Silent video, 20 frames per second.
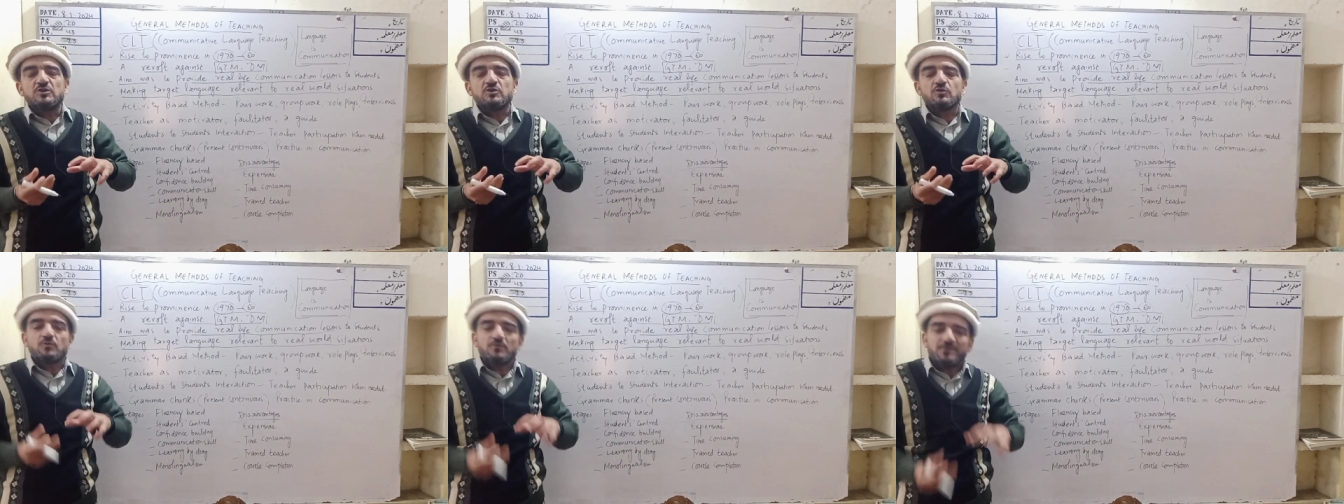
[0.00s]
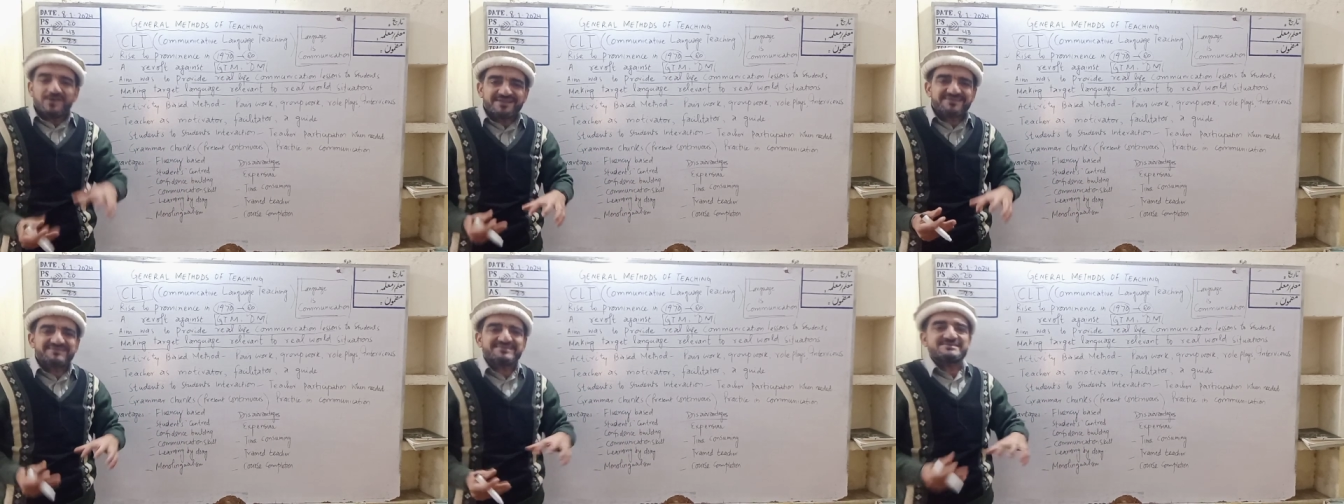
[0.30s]

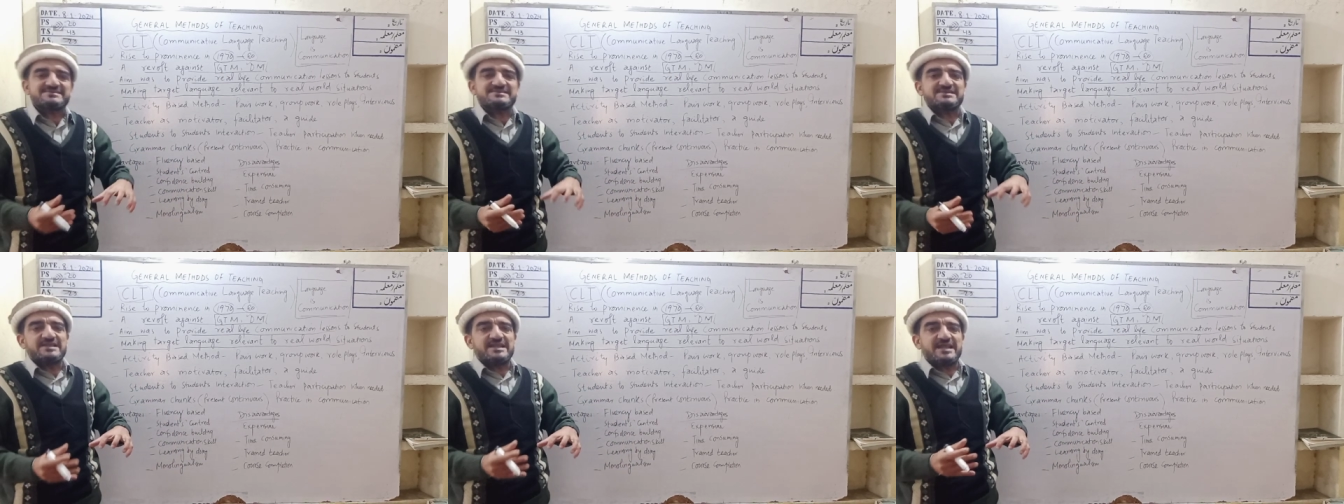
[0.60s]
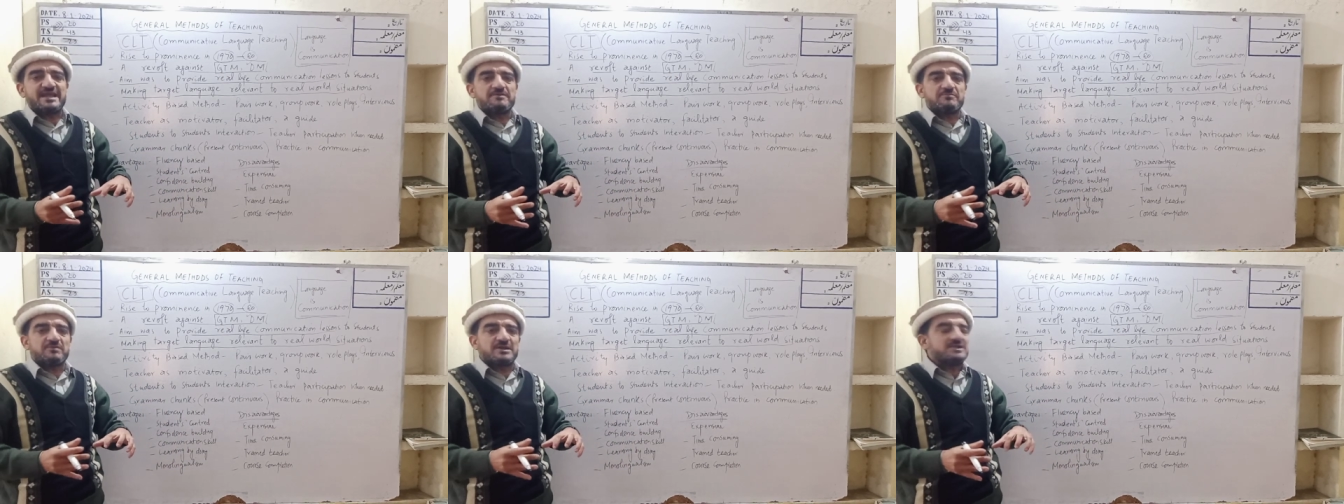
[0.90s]
lowest
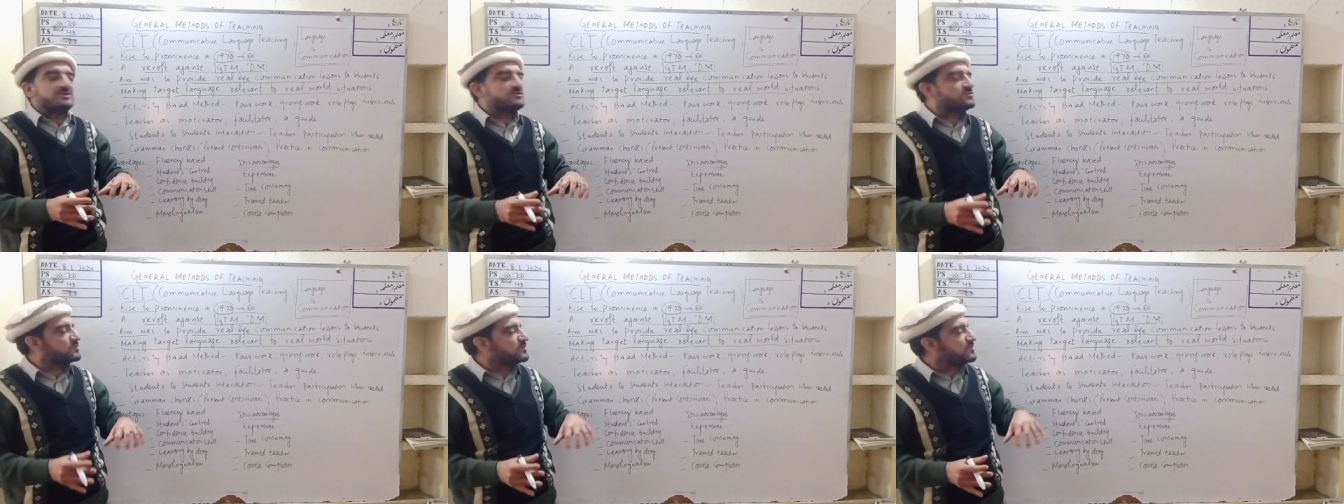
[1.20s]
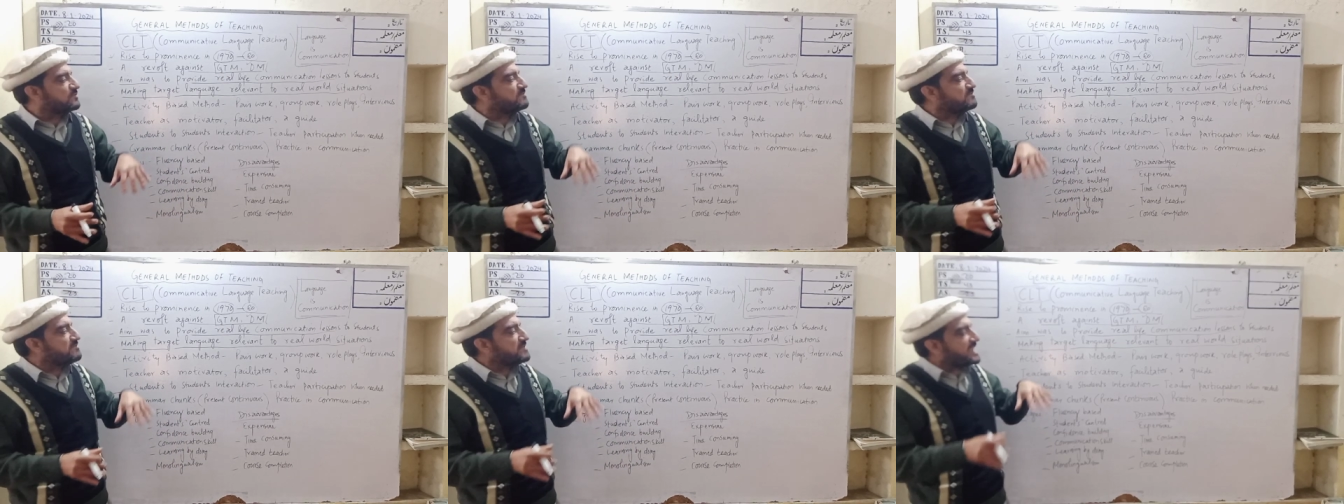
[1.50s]
level
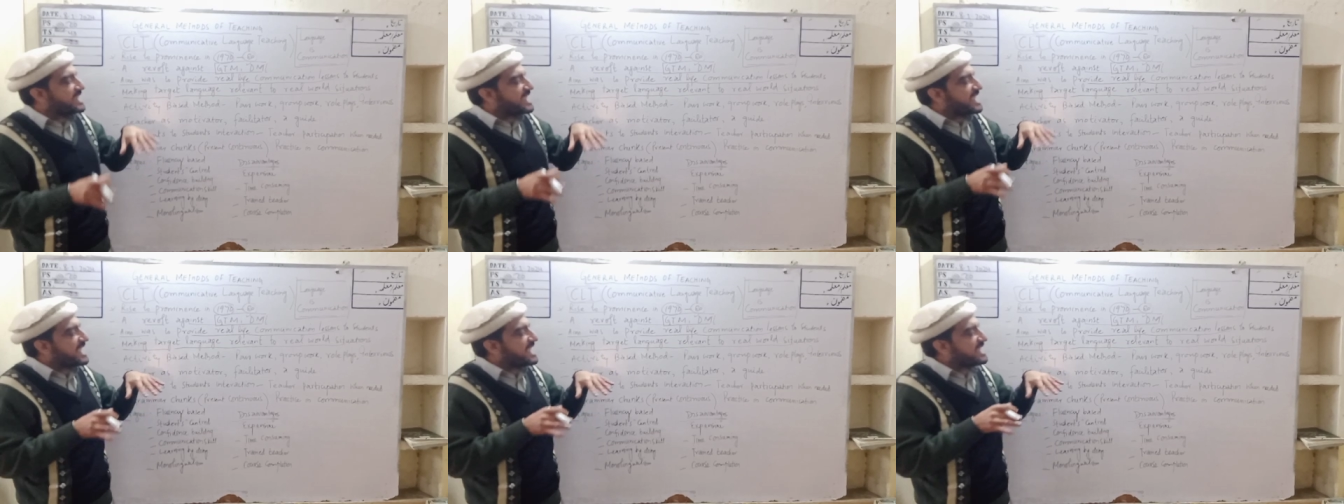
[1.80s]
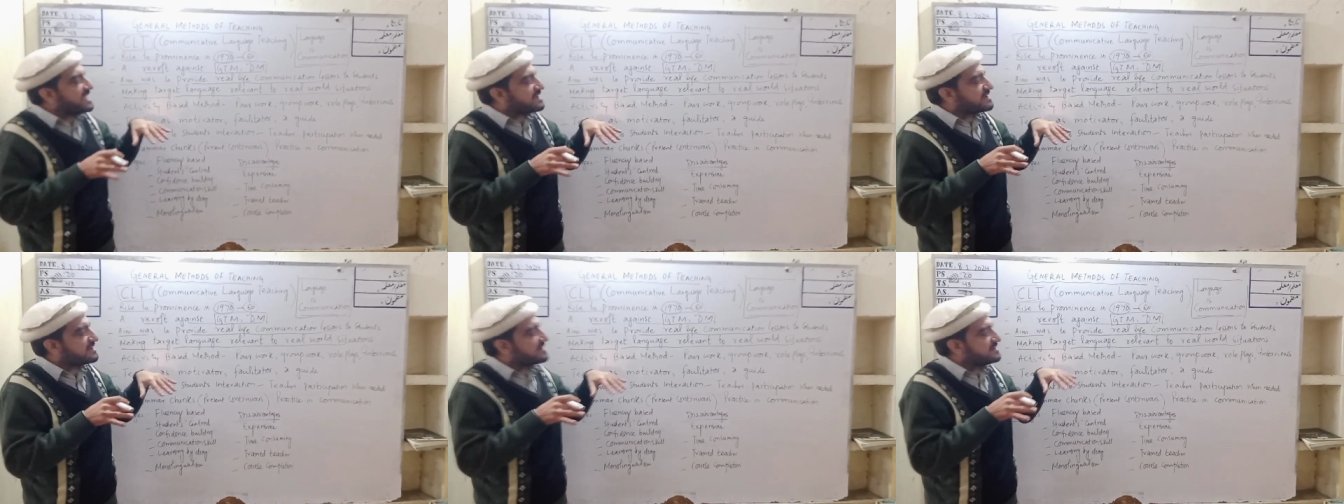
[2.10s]
to
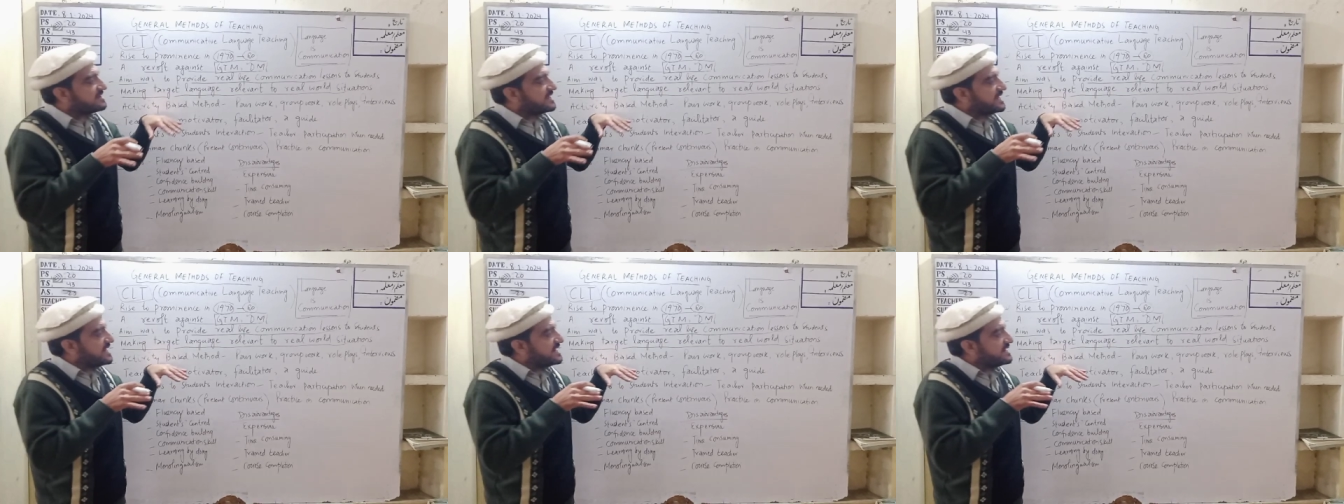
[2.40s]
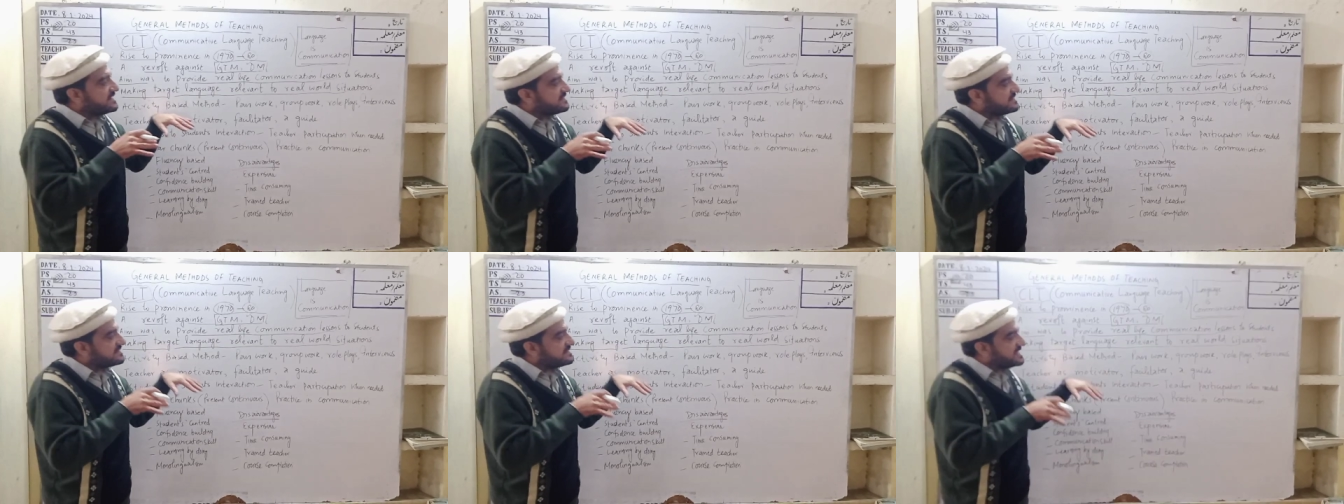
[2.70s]
make
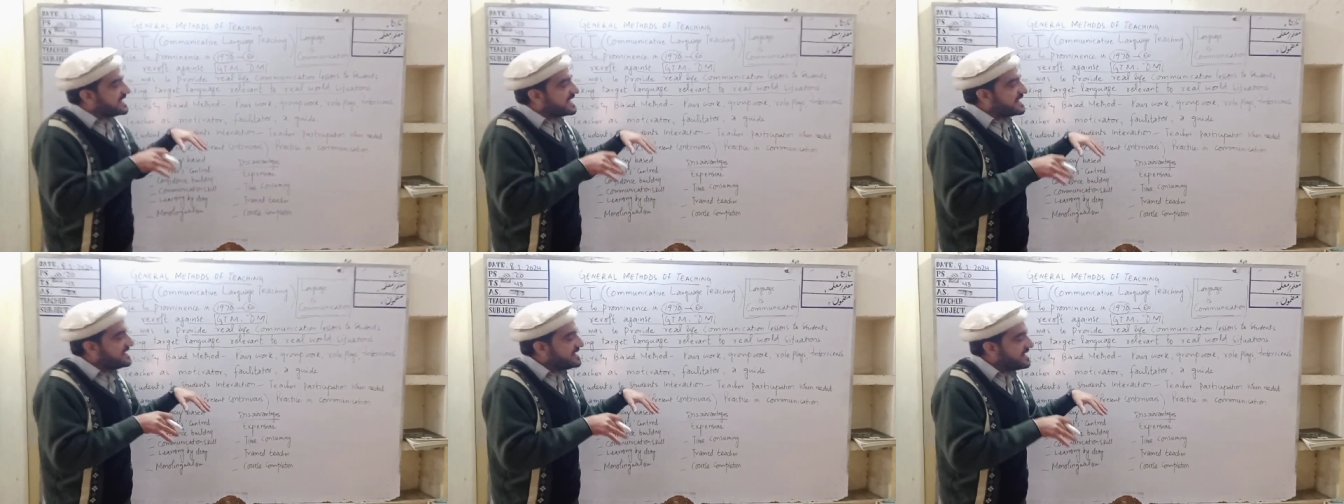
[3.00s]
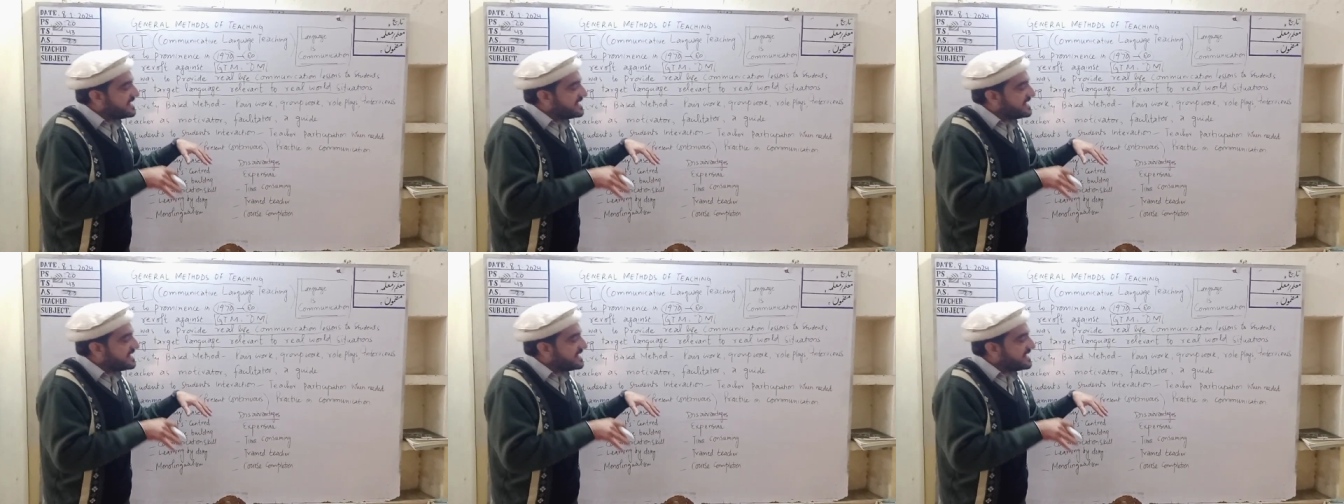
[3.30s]
it the